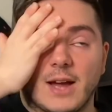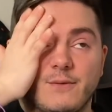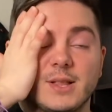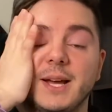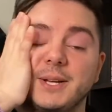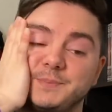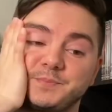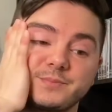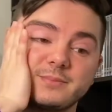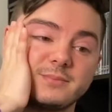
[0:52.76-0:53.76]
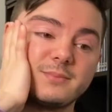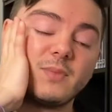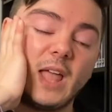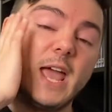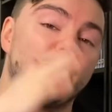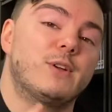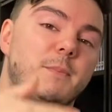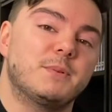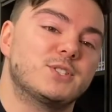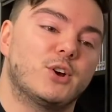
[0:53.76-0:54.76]
feel like every
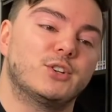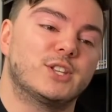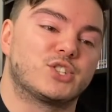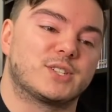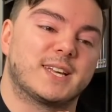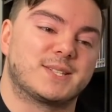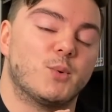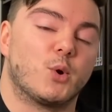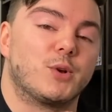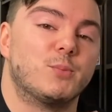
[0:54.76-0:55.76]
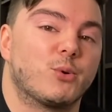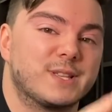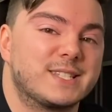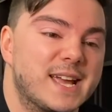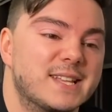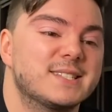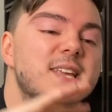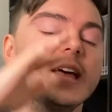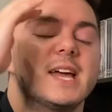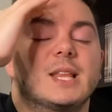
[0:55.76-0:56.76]
episode just gets more and more
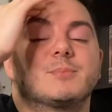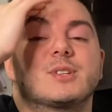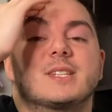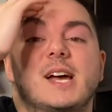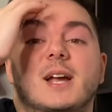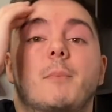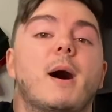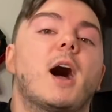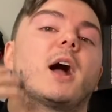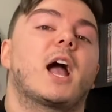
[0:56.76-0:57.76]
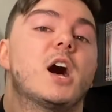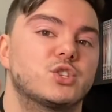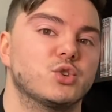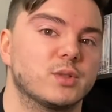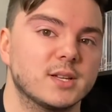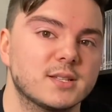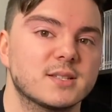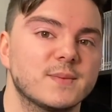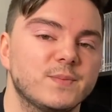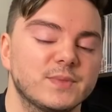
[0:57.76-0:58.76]
intense. And I'm just like, I can't do
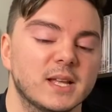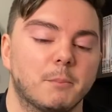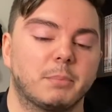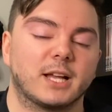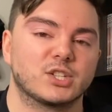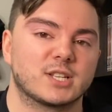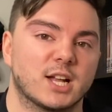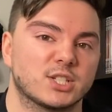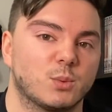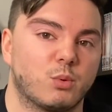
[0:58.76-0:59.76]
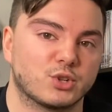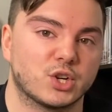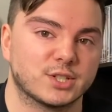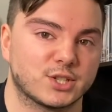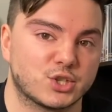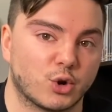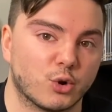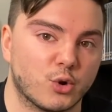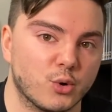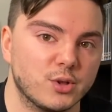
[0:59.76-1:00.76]
this. But I just can't stop watching because it's so
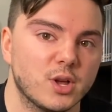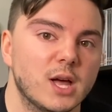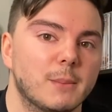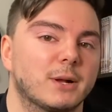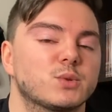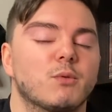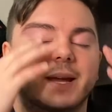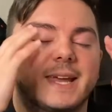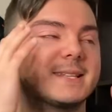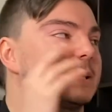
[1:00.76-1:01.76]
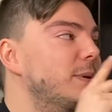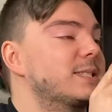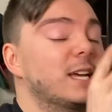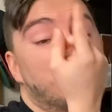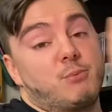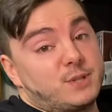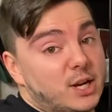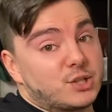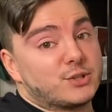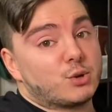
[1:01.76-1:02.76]
good. But I just want my kids to be safe.
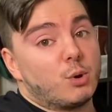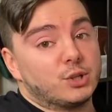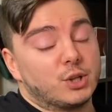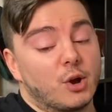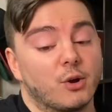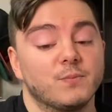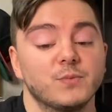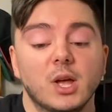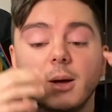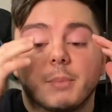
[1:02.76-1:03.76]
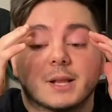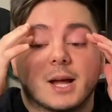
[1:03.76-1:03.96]
Protection squad, you know. But